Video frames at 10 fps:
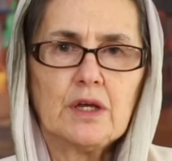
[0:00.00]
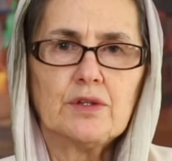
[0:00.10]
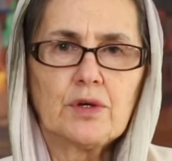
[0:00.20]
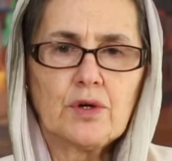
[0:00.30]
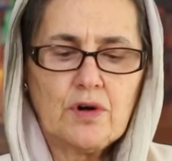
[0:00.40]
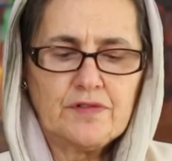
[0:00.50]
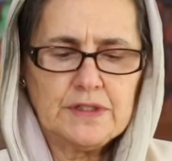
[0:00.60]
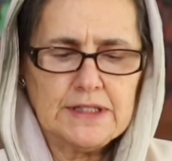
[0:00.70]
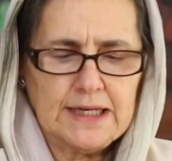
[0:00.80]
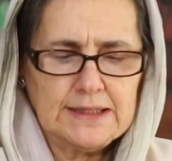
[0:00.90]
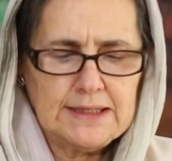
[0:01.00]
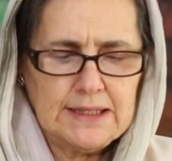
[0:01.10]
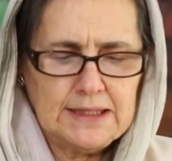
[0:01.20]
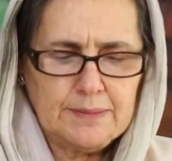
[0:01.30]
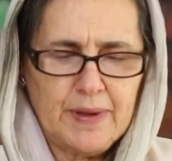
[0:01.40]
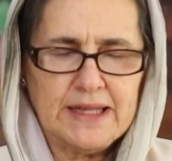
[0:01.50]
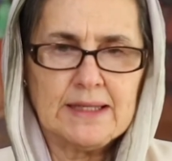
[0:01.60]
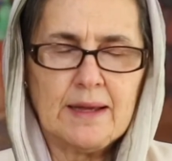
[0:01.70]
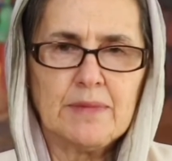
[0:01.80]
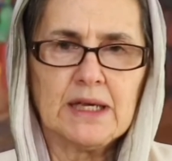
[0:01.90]
the COVID-19
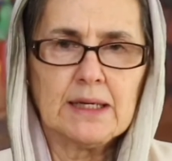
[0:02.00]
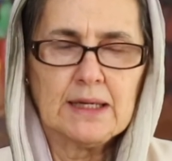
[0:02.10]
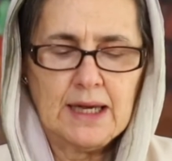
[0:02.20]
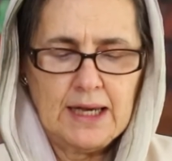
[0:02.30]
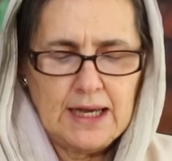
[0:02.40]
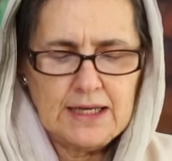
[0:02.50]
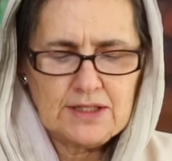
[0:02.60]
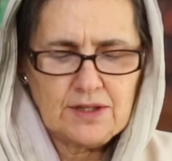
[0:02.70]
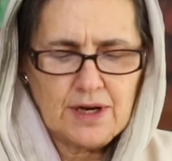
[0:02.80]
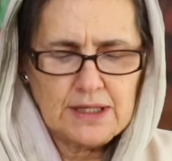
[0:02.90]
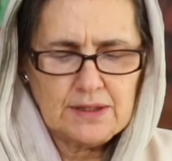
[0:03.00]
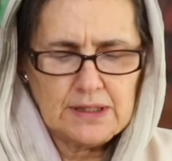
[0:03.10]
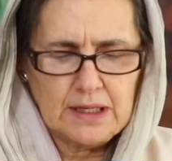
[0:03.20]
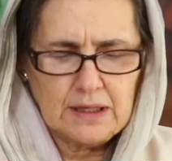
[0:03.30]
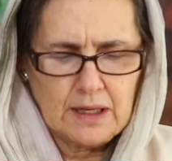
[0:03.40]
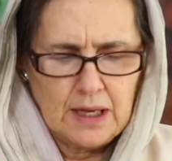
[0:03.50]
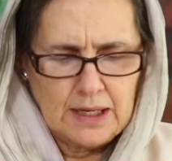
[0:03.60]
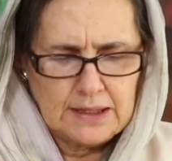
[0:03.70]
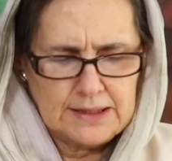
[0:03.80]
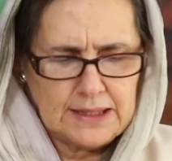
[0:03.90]
pandemic is threatening
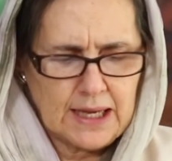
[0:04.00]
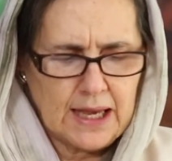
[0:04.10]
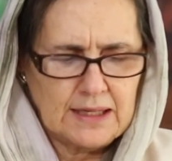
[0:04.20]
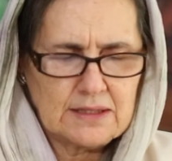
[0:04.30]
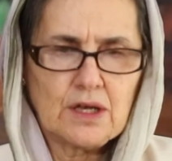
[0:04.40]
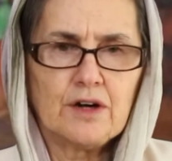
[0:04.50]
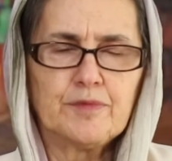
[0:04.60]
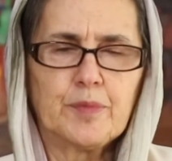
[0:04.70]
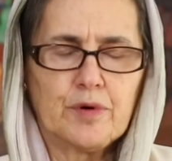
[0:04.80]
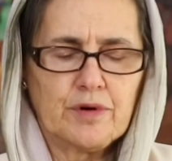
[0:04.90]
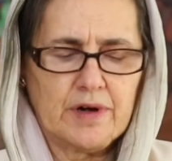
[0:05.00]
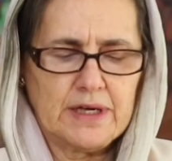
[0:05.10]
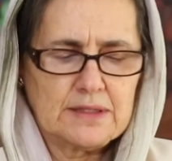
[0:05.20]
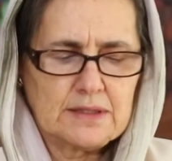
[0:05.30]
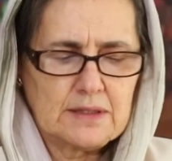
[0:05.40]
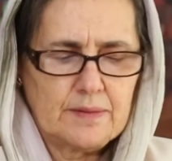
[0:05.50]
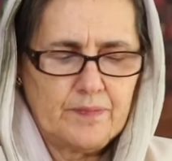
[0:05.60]
decades of progress.